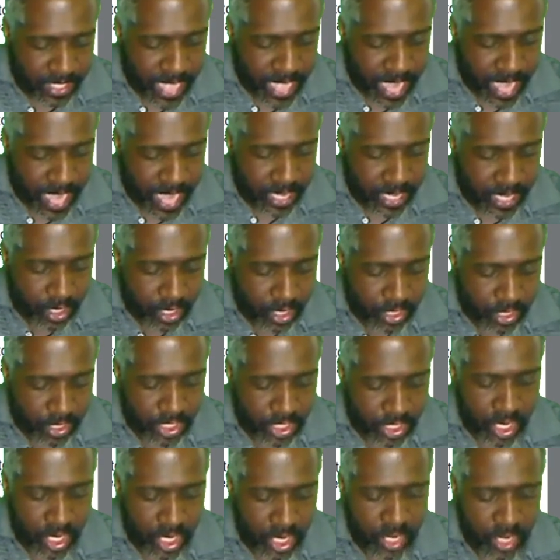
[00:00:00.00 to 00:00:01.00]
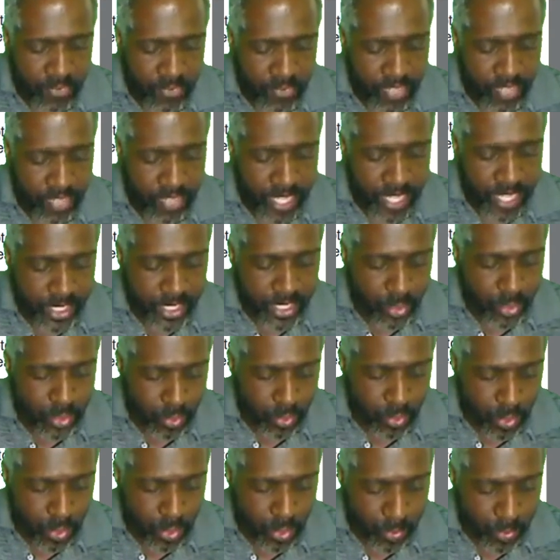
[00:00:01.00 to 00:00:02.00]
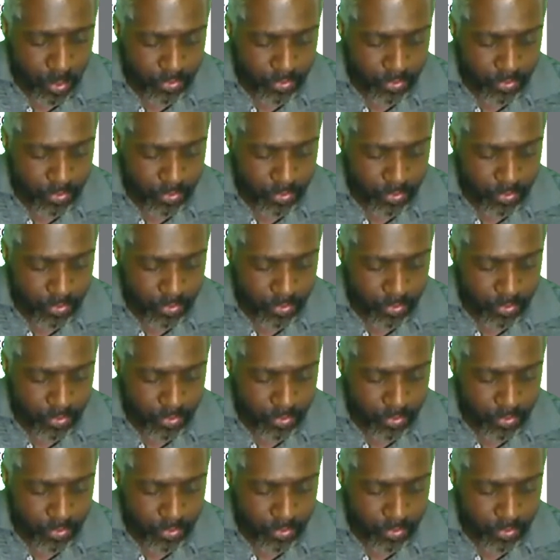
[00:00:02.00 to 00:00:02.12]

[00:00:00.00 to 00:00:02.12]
Guy Hirsch of Etoro.